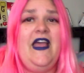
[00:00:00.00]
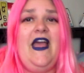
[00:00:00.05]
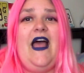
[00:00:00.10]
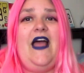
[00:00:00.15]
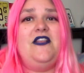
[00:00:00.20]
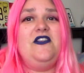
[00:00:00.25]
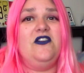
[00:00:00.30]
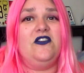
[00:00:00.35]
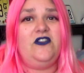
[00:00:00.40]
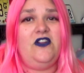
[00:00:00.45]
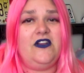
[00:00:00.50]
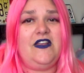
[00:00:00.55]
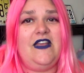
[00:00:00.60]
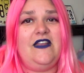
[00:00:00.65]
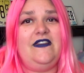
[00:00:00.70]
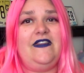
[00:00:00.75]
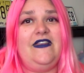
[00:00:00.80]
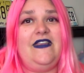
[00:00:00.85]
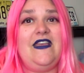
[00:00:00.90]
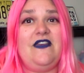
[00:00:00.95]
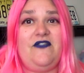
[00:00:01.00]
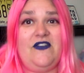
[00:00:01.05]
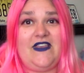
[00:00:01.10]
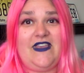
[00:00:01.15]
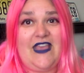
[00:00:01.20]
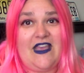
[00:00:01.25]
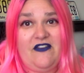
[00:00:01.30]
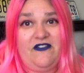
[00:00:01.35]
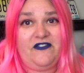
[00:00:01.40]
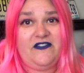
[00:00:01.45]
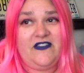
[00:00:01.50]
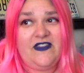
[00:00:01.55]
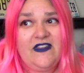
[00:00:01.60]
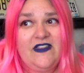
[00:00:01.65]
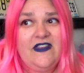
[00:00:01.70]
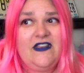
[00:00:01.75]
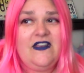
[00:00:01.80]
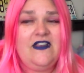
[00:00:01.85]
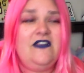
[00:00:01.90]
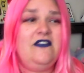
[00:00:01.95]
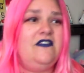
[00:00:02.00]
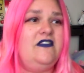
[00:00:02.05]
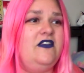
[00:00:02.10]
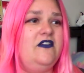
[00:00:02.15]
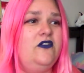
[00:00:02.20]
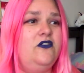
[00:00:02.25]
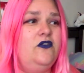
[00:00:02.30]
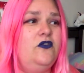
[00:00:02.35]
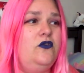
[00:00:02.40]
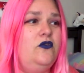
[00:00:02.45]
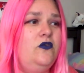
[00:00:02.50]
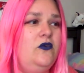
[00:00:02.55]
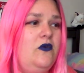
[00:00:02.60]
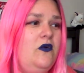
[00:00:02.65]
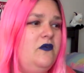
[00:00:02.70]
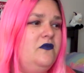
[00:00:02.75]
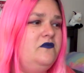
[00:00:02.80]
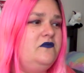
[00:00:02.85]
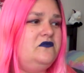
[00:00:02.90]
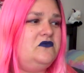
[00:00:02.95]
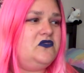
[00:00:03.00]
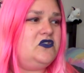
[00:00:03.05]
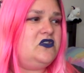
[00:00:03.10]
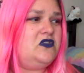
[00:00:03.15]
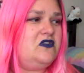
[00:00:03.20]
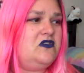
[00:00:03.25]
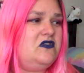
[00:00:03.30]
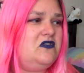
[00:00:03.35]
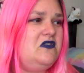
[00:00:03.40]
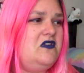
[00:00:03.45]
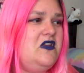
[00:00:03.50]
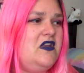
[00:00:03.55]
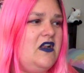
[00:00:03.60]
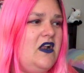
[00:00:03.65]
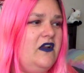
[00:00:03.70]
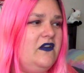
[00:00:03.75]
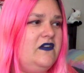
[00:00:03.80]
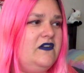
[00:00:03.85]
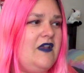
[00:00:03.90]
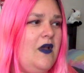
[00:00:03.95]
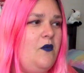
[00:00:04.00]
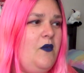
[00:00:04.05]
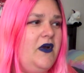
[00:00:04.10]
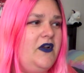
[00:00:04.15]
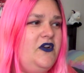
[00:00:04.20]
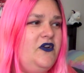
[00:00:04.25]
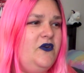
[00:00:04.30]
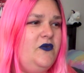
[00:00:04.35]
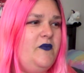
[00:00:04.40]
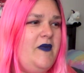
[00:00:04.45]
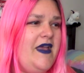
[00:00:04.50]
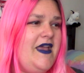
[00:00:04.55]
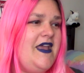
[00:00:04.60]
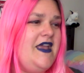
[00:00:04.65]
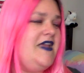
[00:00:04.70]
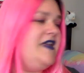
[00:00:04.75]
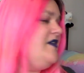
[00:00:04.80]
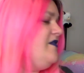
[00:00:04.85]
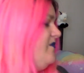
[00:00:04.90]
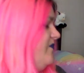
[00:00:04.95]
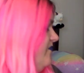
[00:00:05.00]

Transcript: and you're looking to give a gift to, you know, someone who may